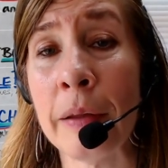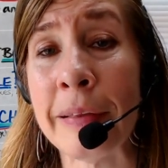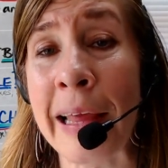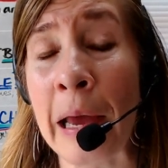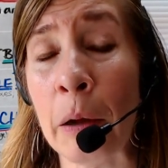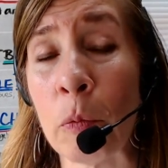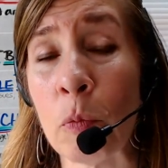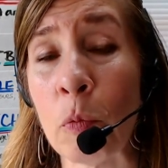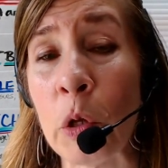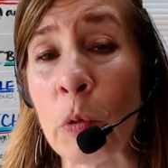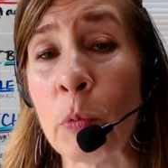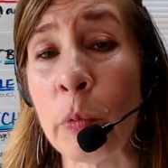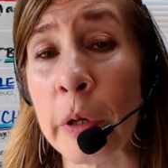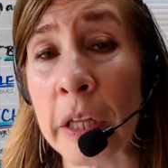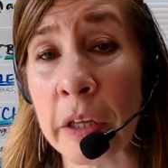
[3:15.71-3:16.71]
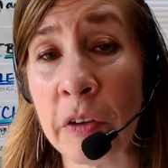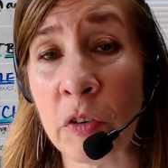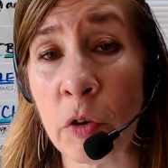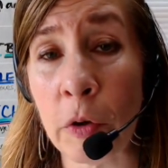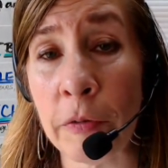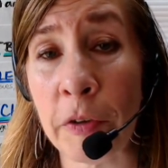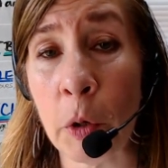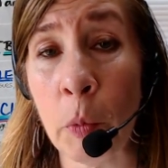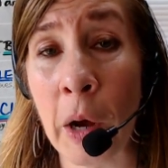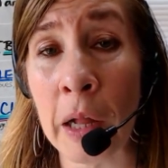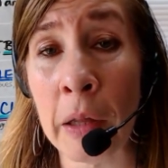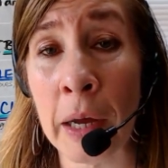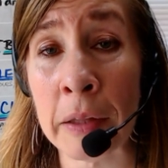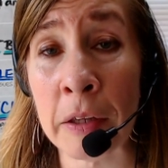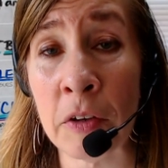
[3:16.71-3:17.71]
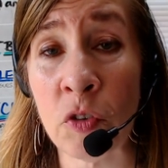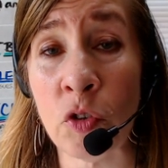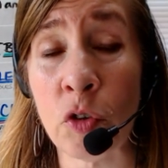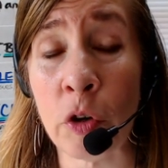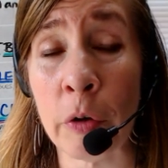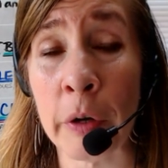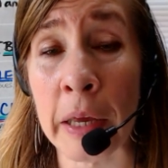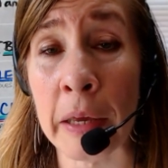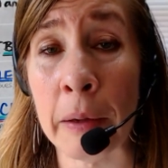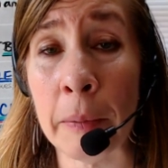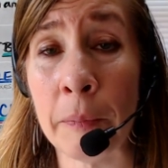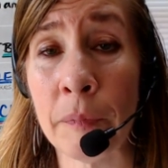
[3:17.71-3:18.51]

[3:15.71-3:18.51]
that will really serve you well on this journey.